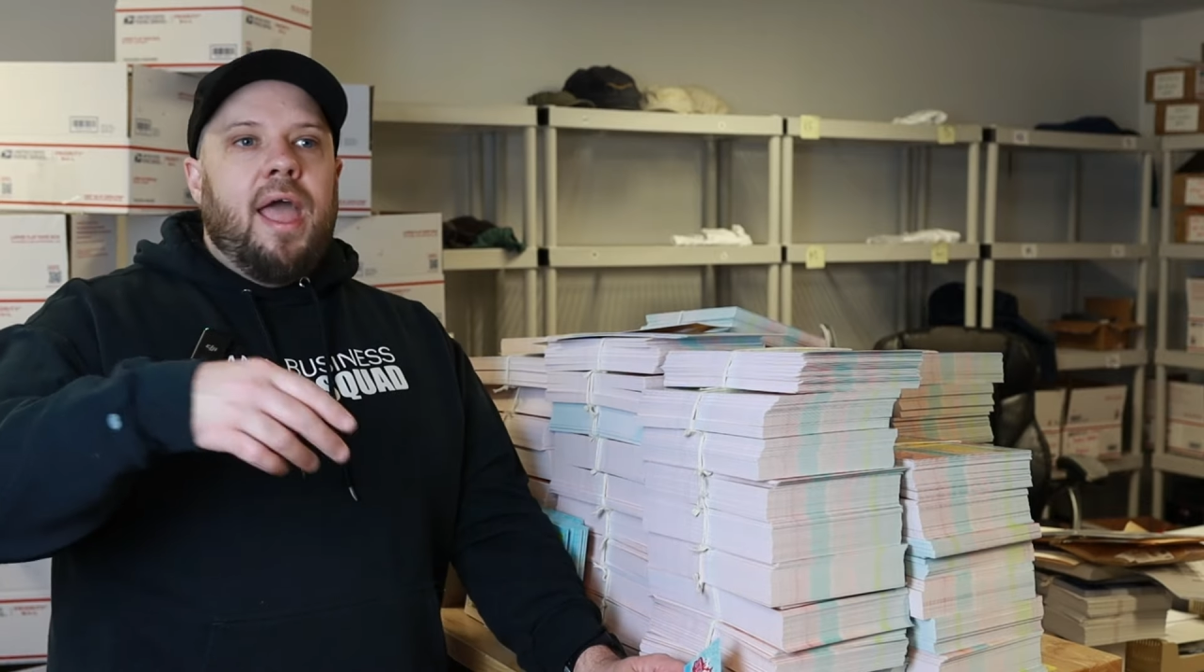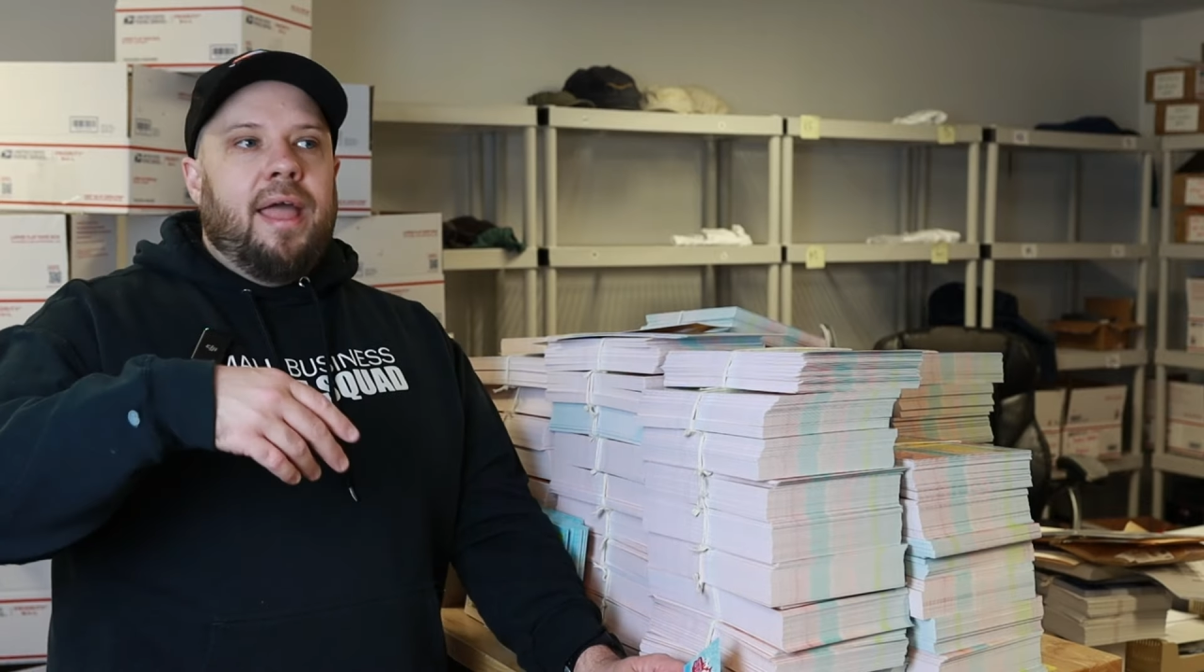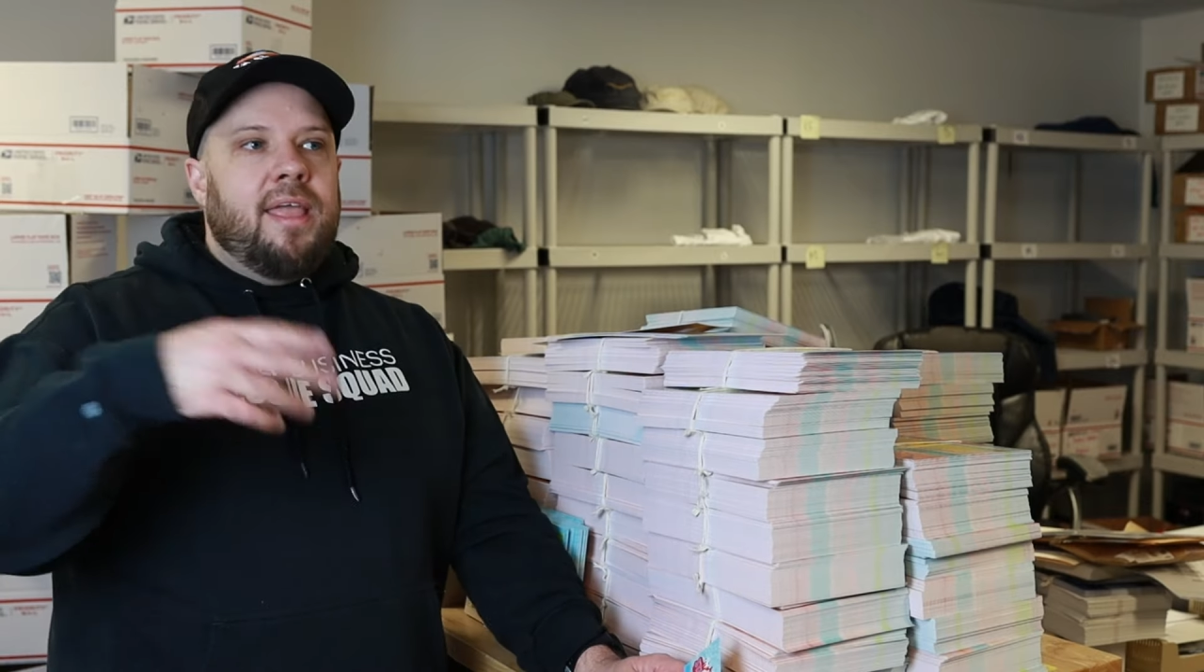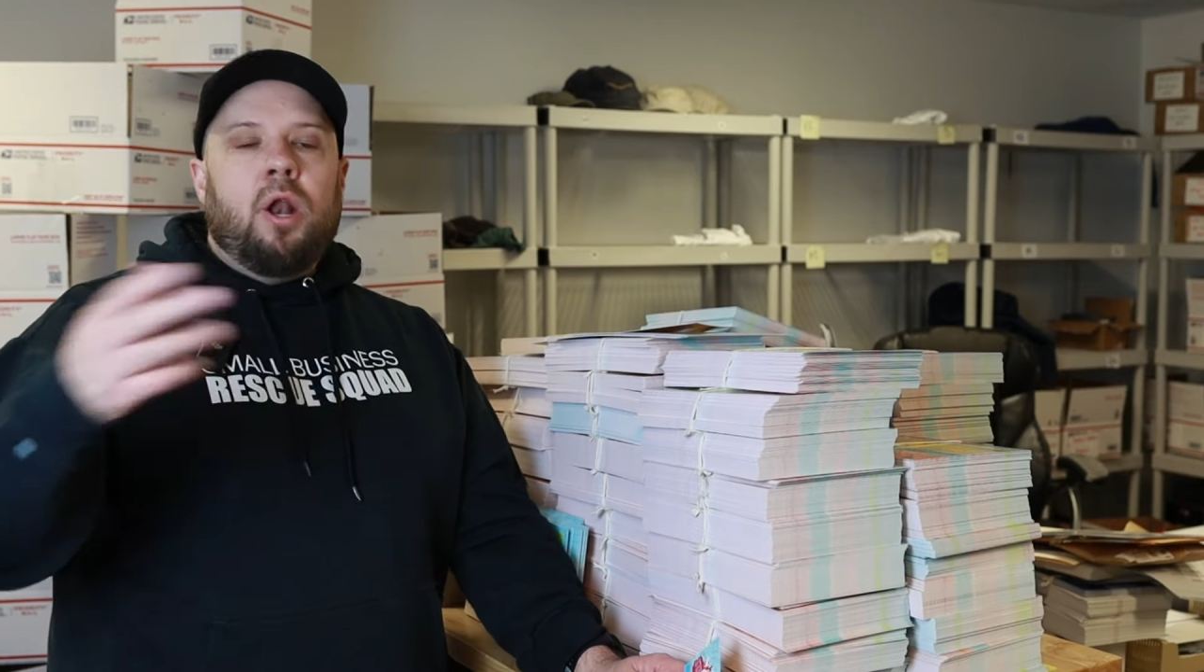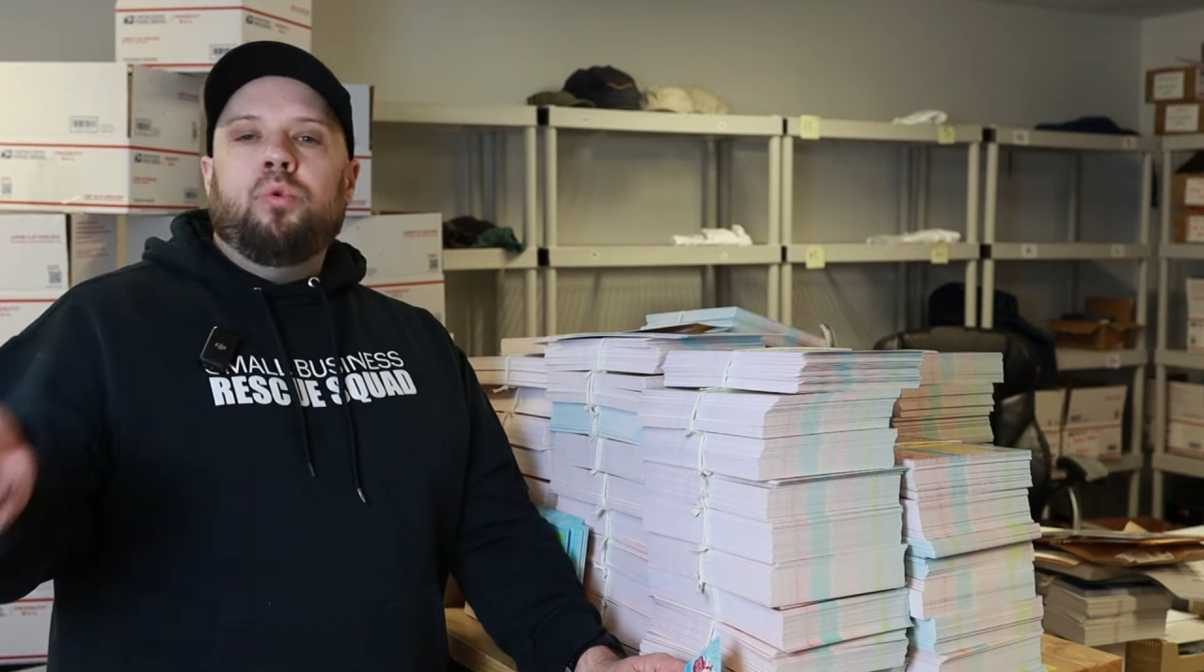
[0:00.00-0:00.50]

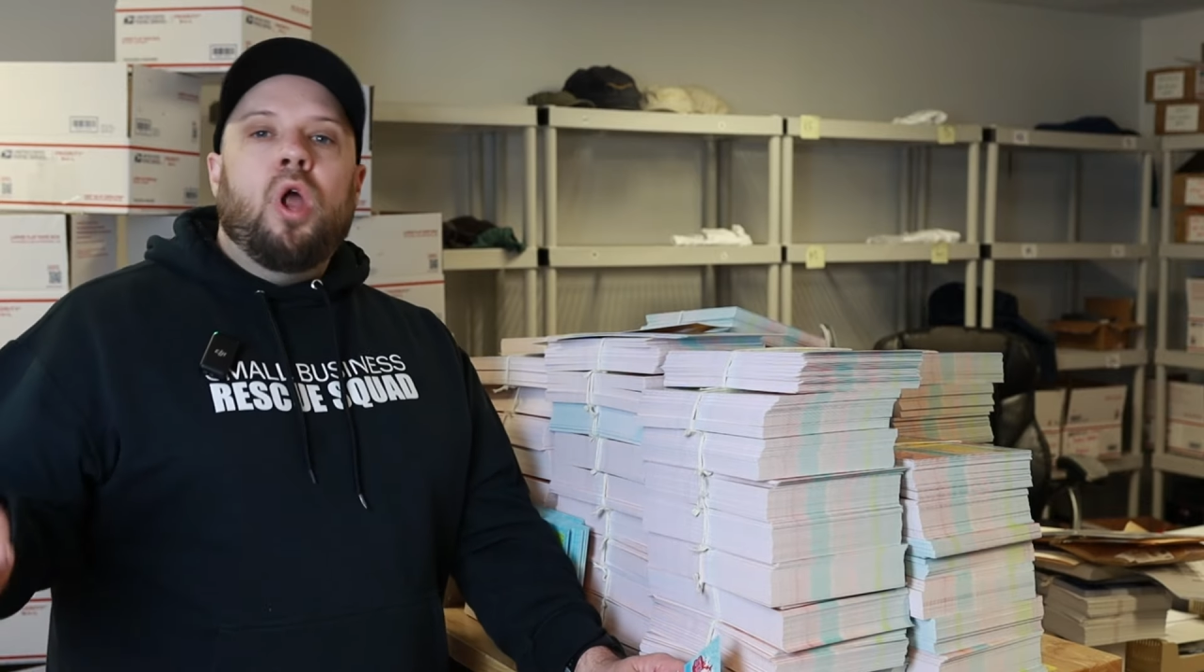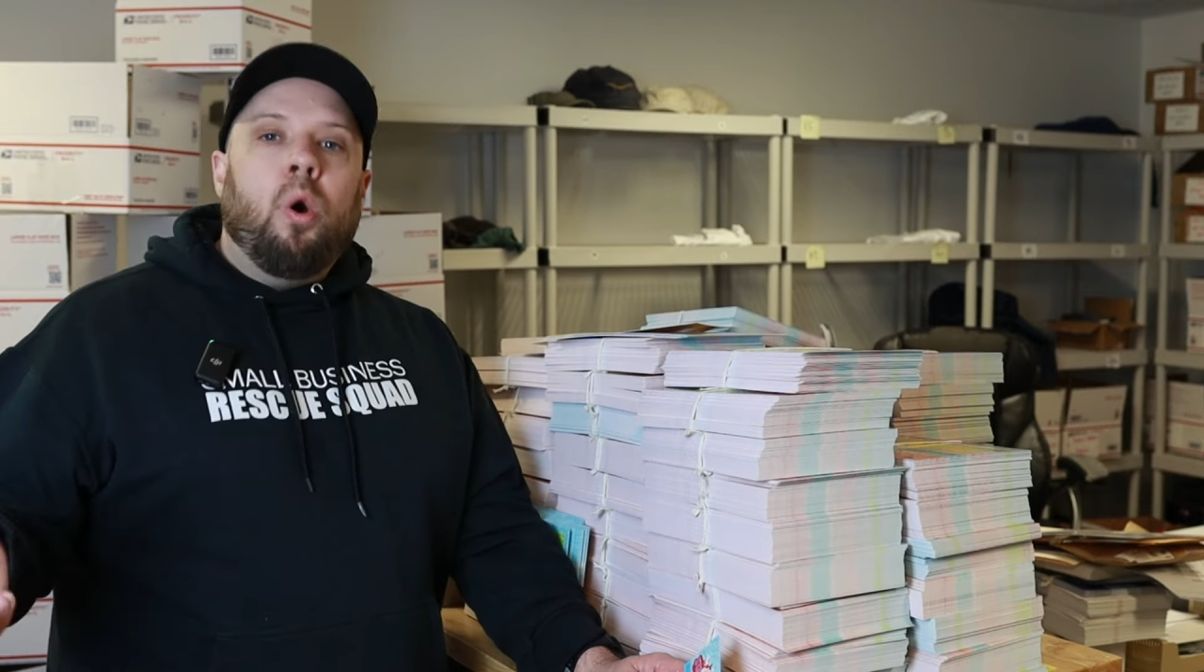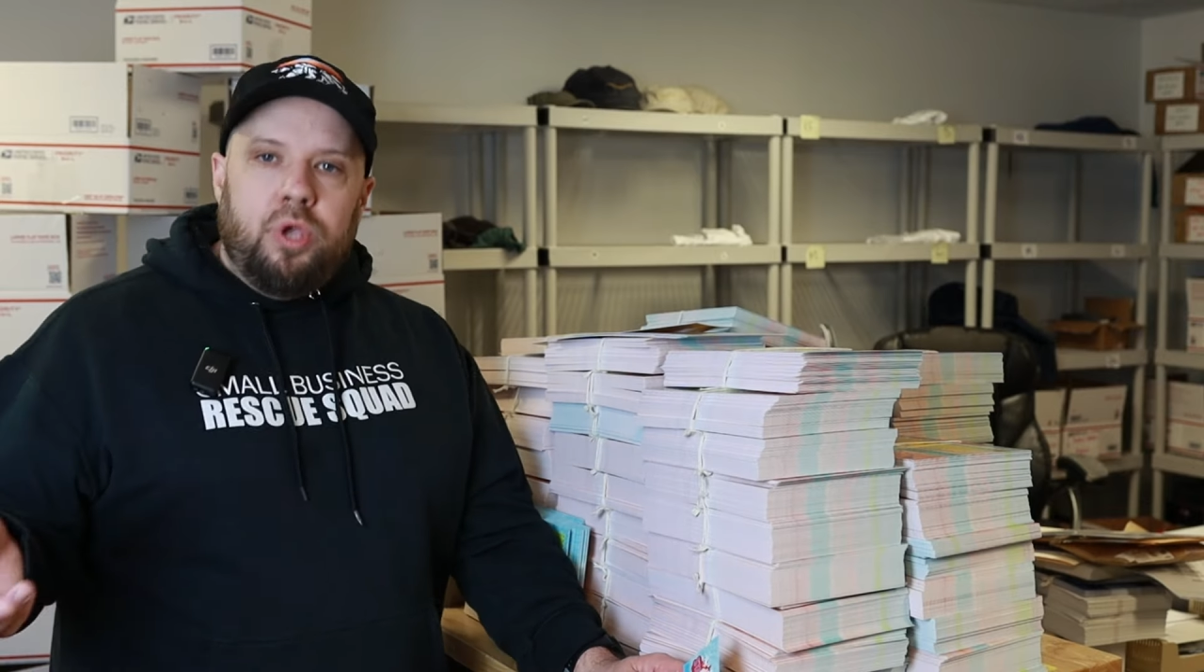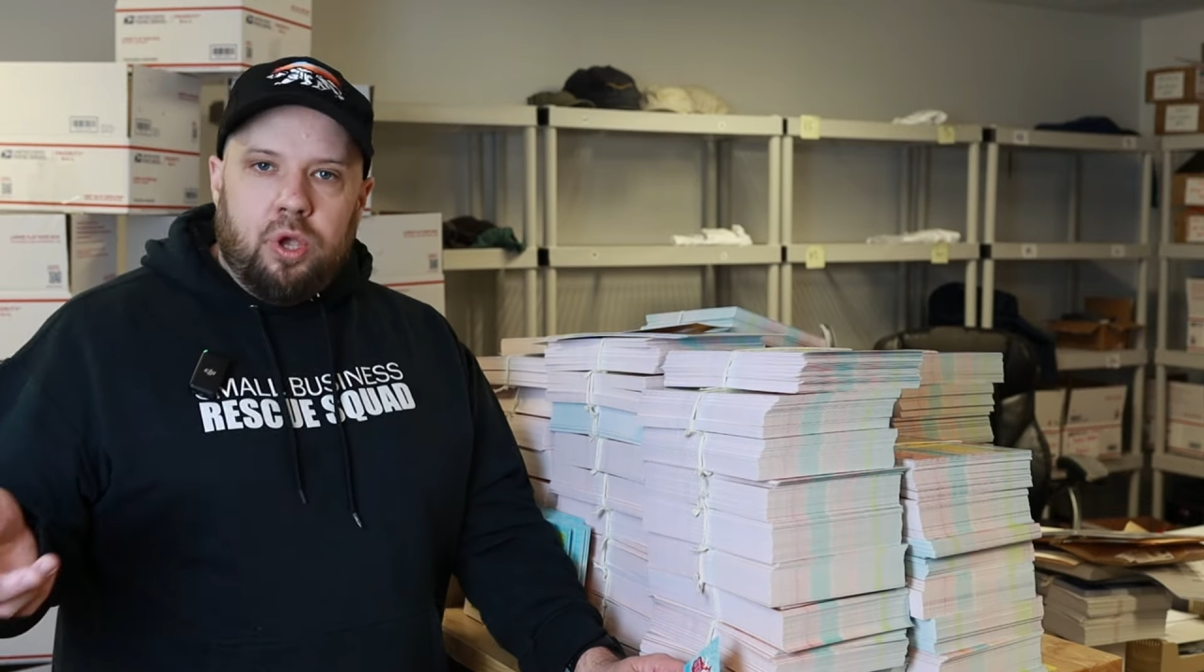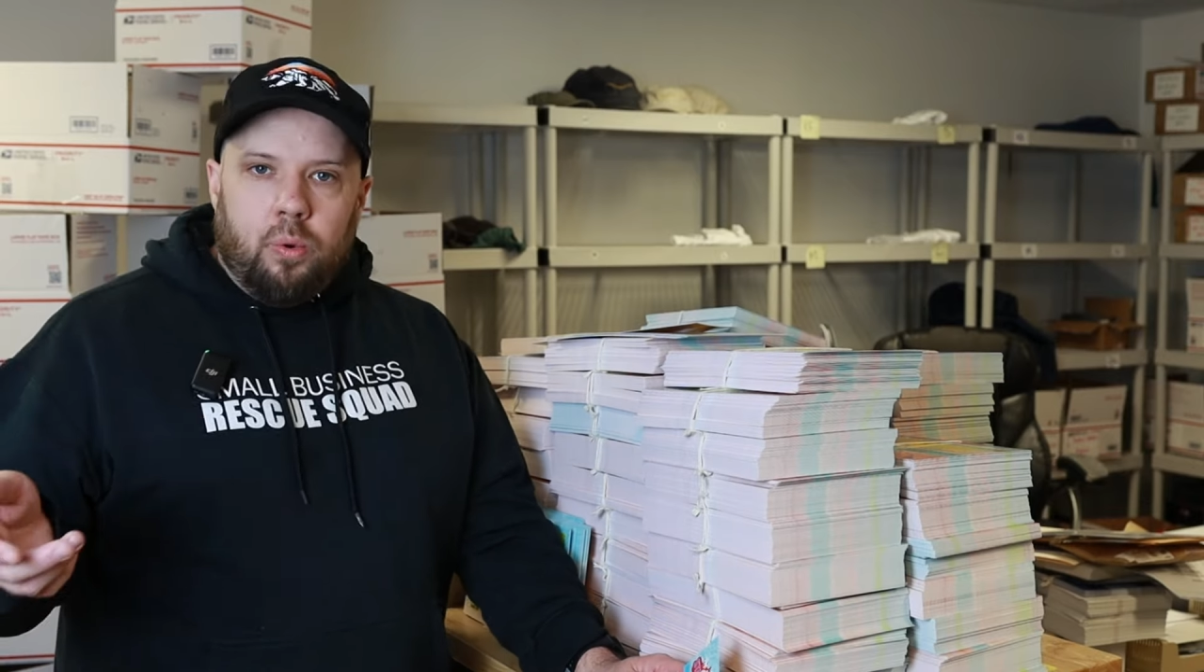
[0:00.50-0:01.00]
and they don't
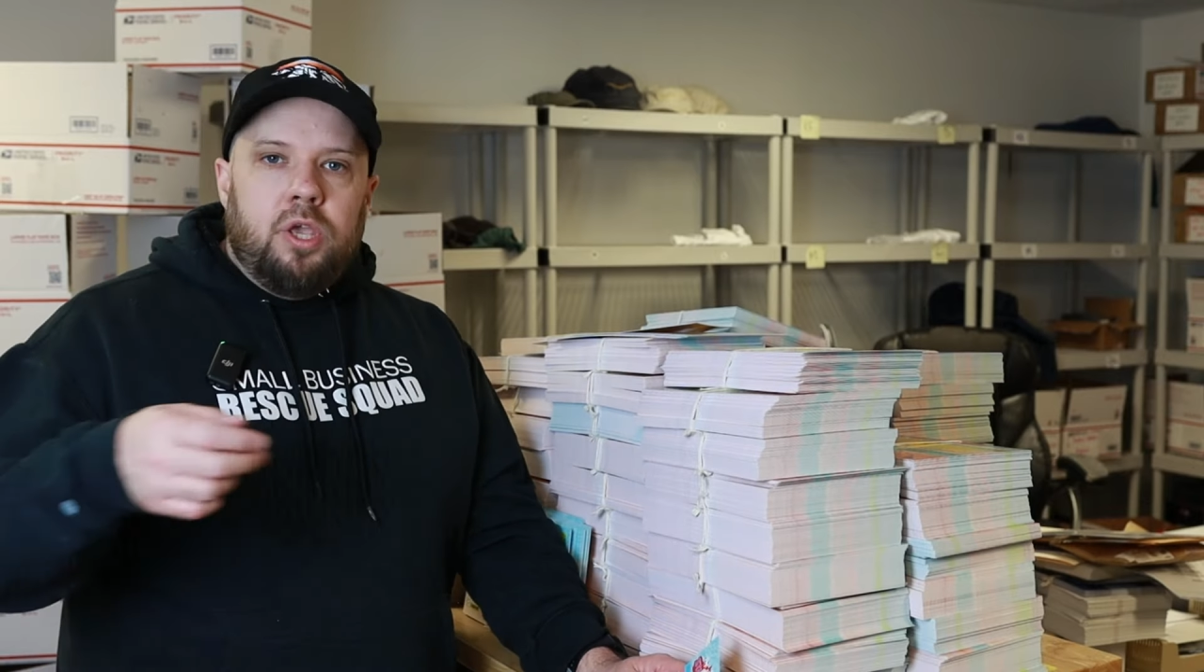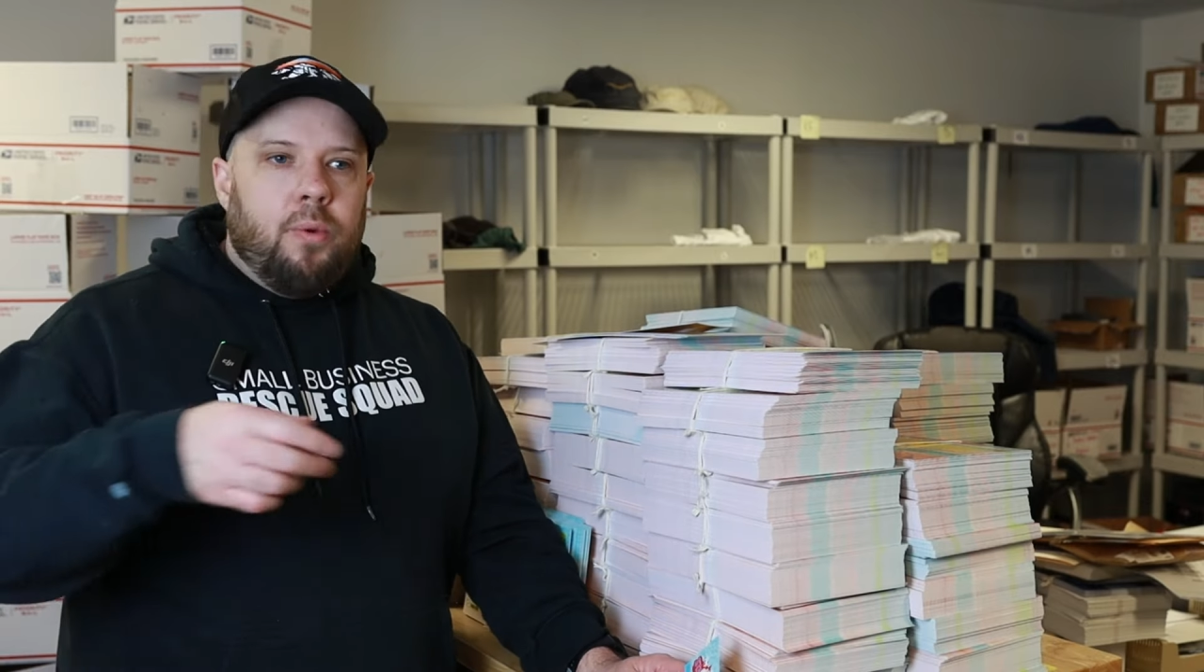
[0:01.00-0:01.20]
know you,